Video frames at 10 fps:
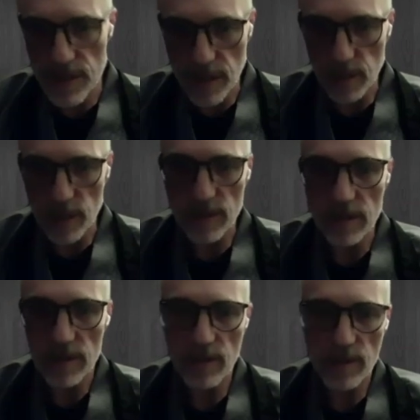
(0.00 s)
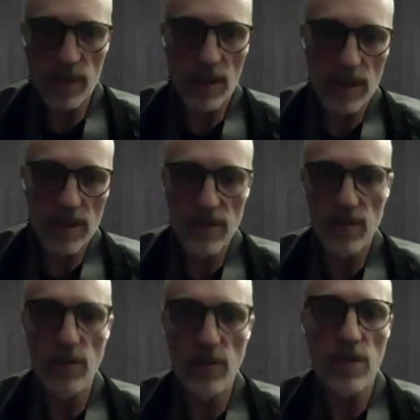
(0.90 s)
resentment, but because of
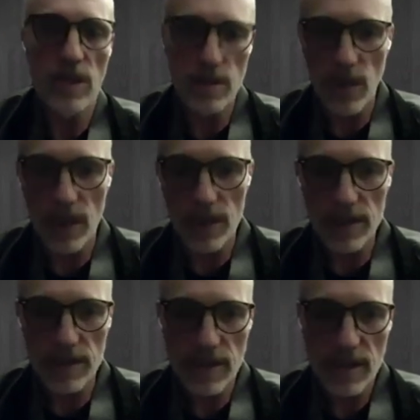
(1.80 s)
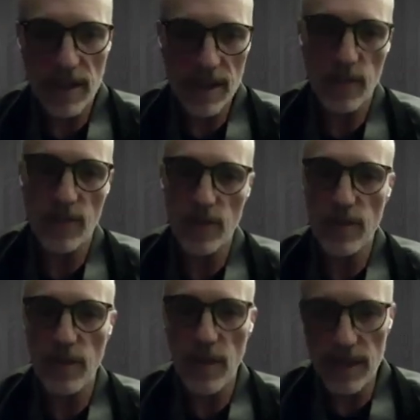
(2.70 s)
Lojong practice, has
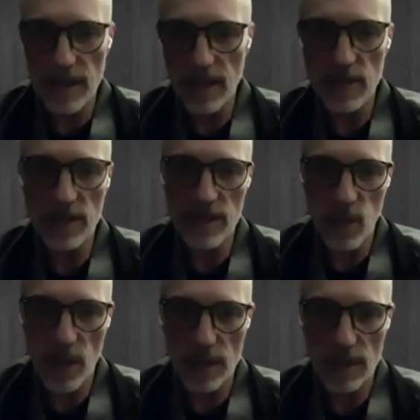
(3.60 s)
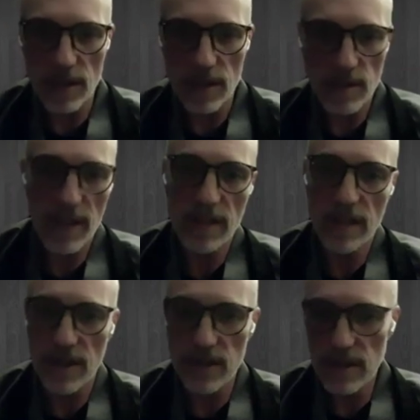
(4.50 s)
provoked meditation as well.
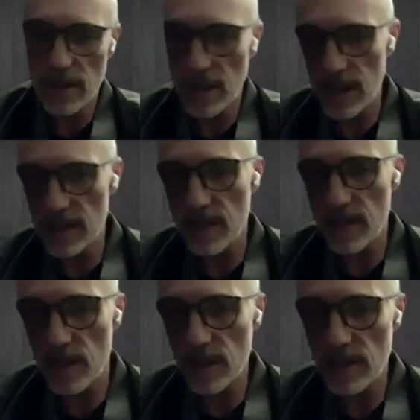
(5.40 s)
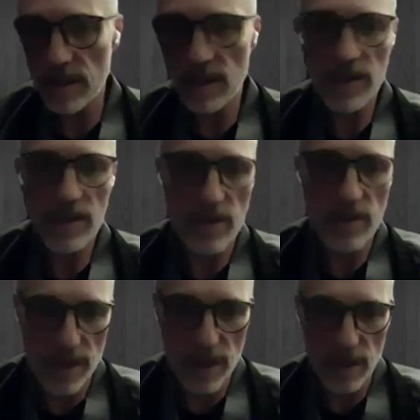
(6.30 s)
Meditation that has ironically lessened
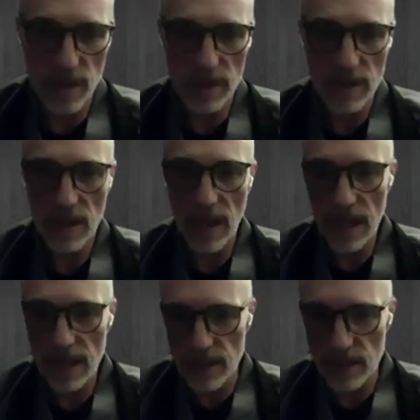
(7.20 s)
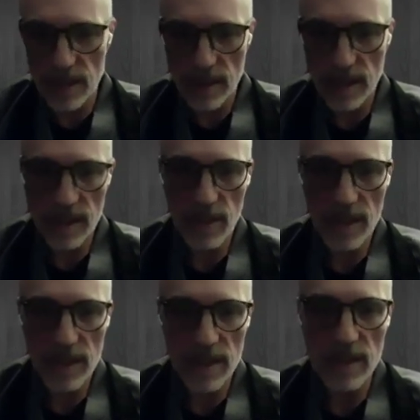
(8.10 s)
resentment, anger, indeed
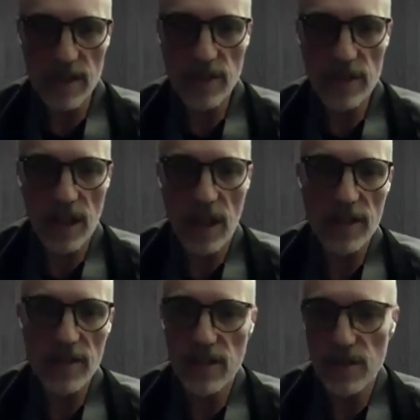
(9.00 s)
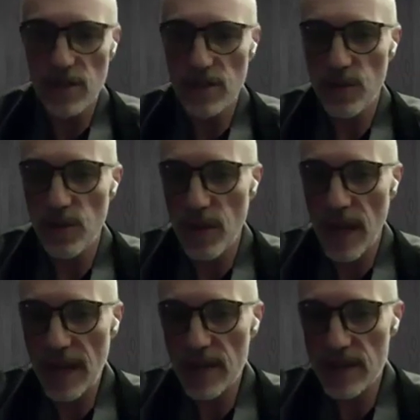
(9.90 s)
my conditioned, unskillful
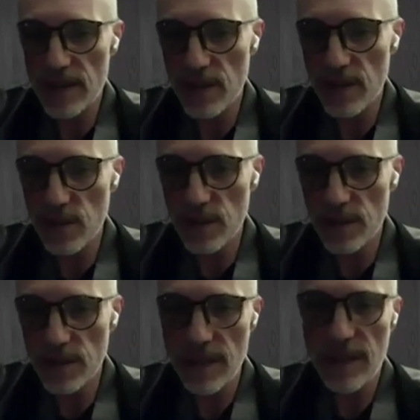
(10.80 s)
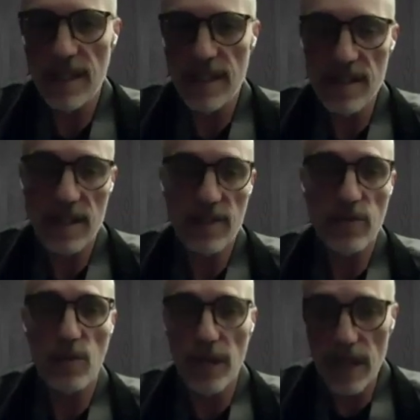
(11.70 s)
reaction to the world. Instead of
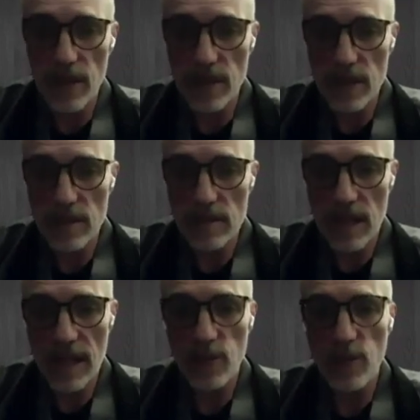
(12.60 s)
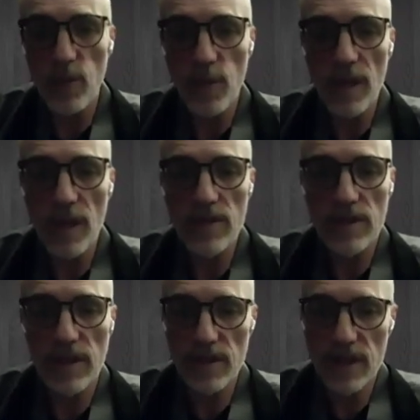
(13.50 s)
growing angry, I grow more
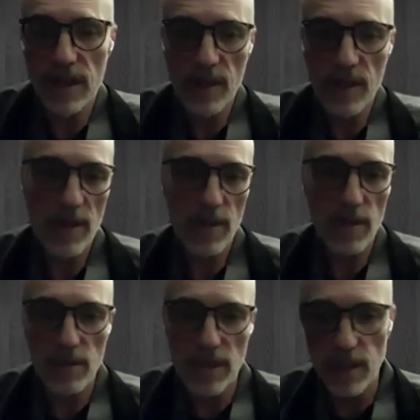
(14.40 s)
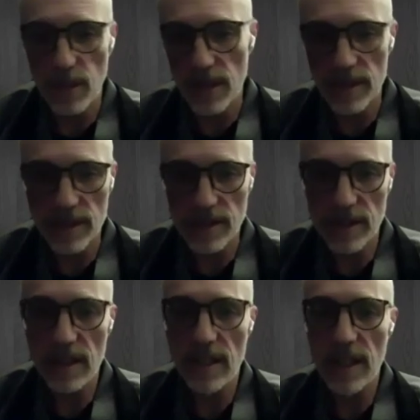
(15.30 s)
patient every time I meditate upon
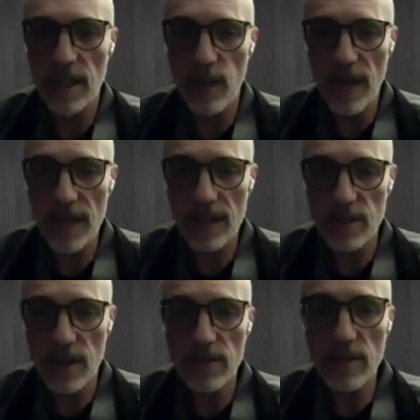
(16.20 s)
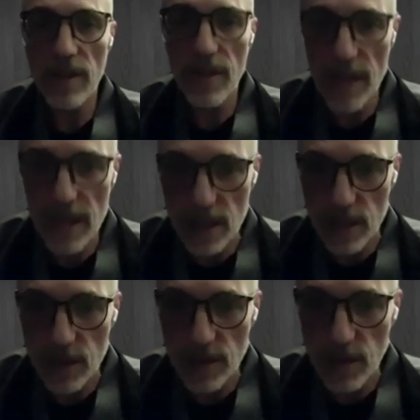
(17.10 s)
this. Erratic driver, thank
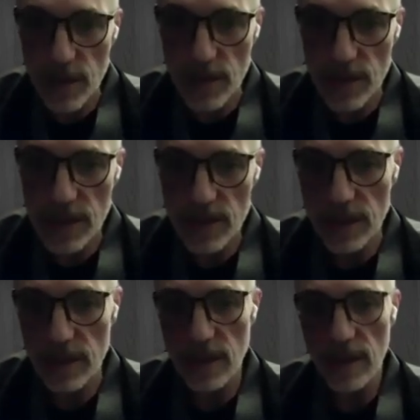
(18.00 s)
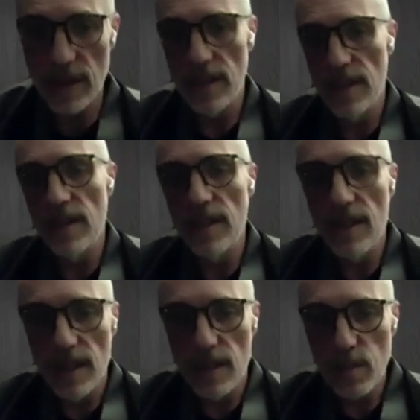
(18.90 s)
you for your teaching.
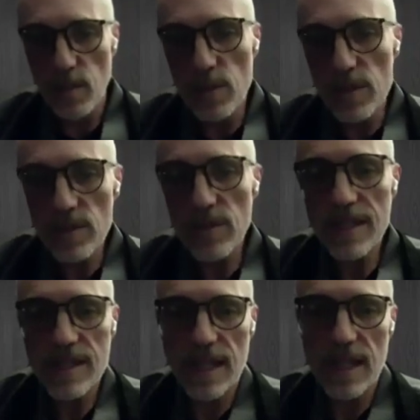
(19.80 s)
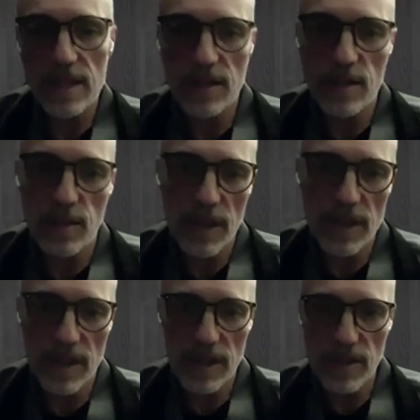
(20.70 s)
Pursue these analytical
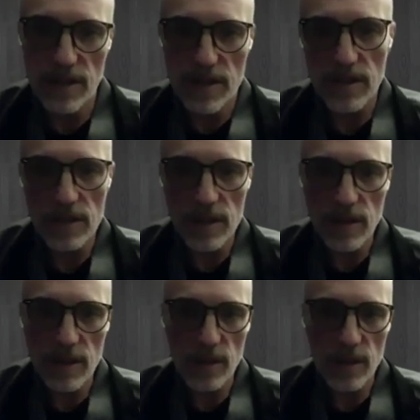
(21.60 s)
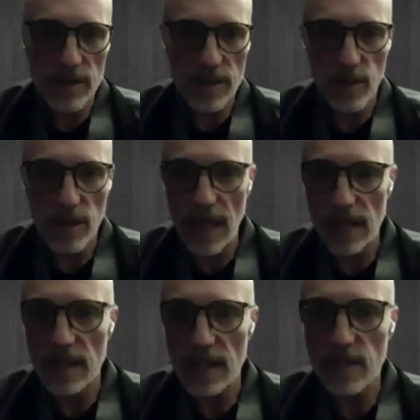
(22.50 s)
meditations to the limit, we see
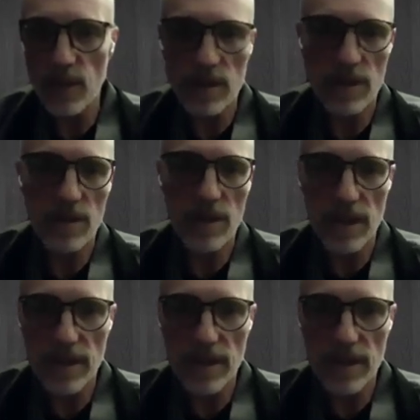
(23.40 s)
reality more clearly.